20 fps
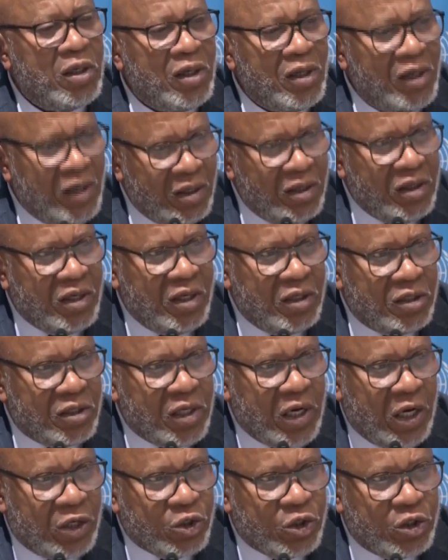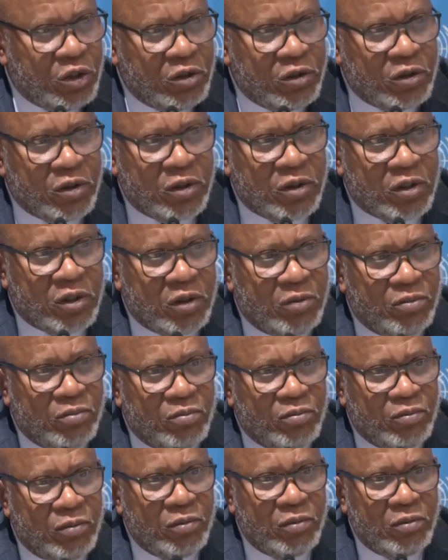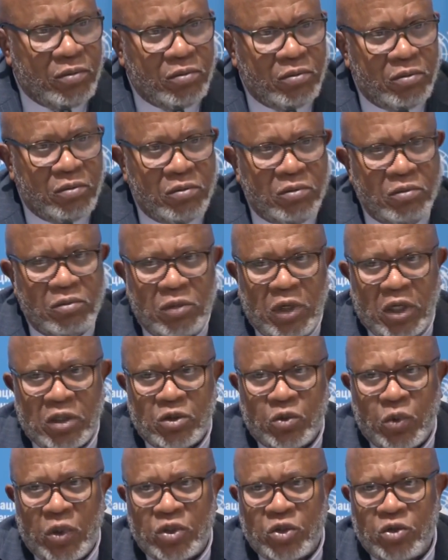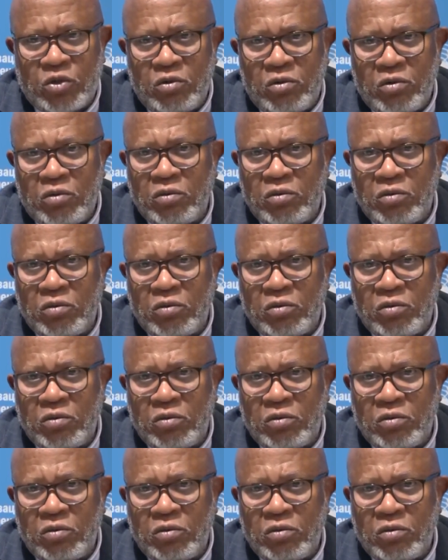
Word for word: Acknowledging India as a victim of terrorism,